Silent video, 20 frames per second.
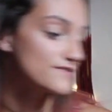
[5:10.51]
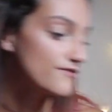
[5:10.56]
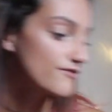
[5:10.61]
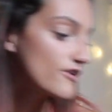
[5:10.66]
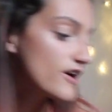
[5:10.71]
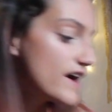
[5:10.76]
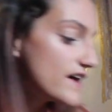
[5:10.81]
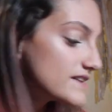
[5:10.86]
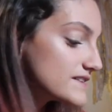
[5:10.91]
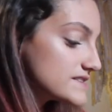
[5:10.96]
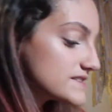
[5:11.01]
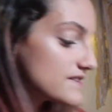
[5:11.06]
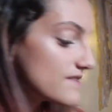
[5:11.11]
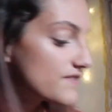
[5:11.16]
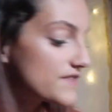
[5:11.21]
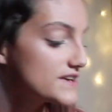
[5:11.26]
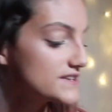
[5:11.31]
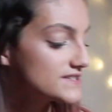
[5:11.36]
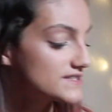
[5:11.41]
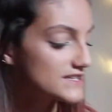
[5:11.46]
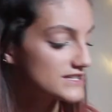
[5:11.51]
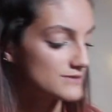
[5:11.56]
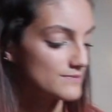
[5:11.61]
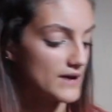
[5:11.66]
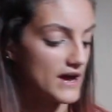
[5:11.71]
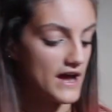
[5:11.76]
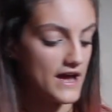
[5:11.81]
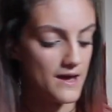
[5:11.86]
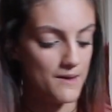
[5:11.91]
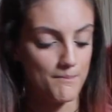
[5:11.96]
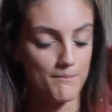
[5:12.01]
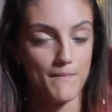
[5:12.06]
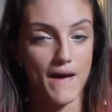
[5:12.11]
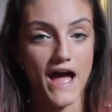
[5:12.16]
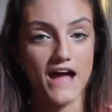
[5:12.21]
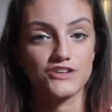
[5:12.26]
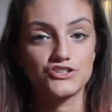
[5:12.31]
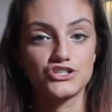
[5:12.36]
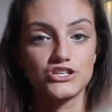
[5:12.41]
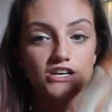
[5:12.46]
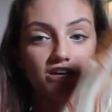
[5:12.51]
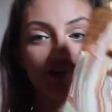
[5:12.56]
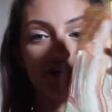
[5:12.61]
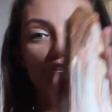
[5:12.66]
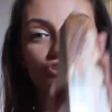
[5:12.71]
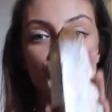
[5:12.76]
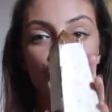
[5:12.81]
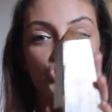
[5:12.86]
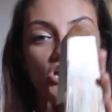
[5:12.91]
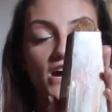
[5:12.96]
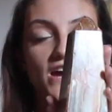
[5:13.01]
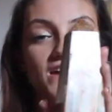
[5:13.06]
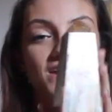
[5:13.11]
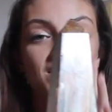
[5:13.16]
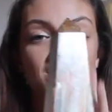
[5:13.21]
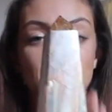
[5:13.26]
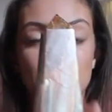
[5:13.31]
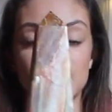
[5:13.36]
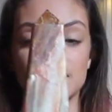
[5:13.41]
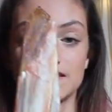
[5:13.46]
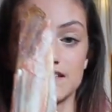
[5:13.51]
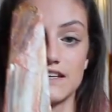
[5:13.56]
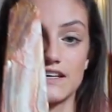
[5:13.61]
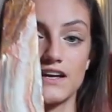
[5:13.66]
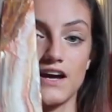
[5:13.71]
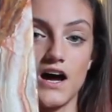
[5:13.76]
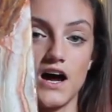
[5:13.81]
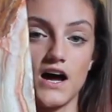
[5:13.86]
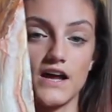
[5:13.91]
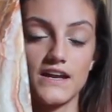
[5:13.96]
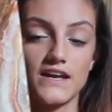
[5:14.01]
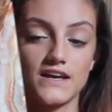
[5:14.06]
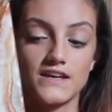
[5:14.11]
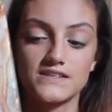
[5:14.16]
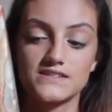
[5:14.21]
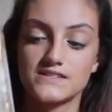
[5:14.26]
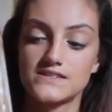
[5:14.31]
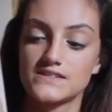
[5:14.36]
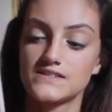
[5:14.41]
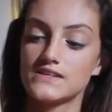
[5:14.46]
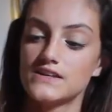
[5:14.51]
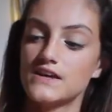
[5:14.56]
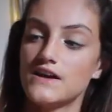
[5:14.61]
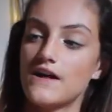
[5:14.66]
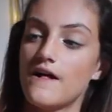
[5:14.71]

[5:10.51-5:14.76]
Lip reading: a friend. This is my matching gigantic onyx.